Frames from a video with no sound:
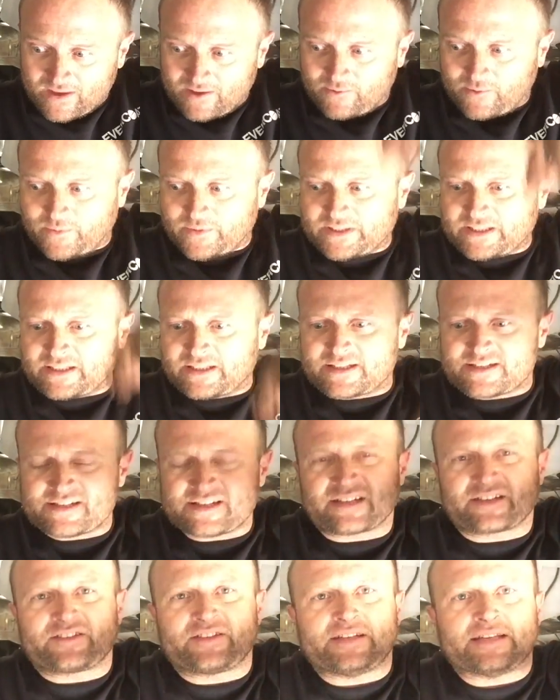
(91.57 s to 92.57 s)
when we did the
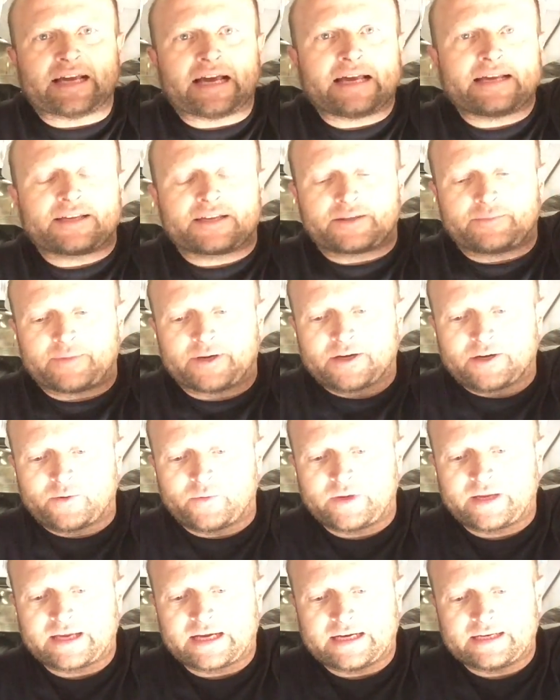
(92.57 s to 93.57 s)
69 Camaro,
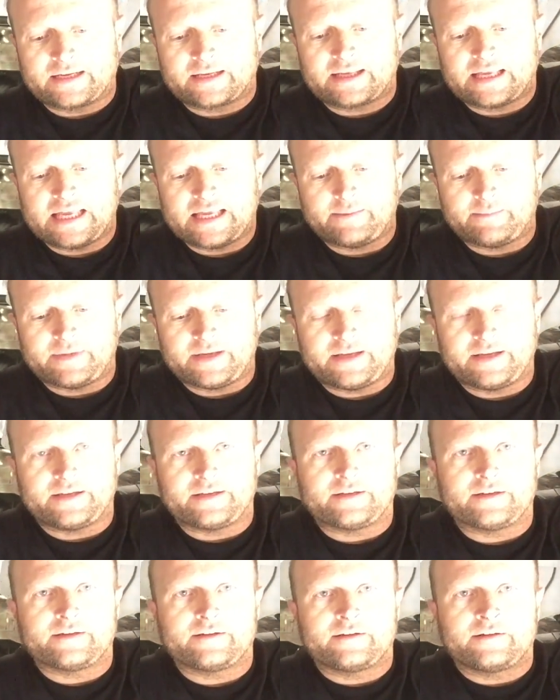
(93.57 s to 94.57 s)
we kind of came
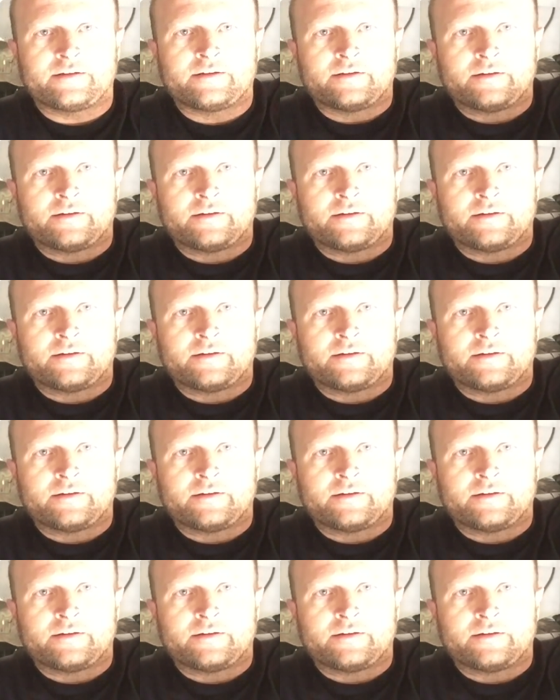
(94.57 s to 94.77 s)
in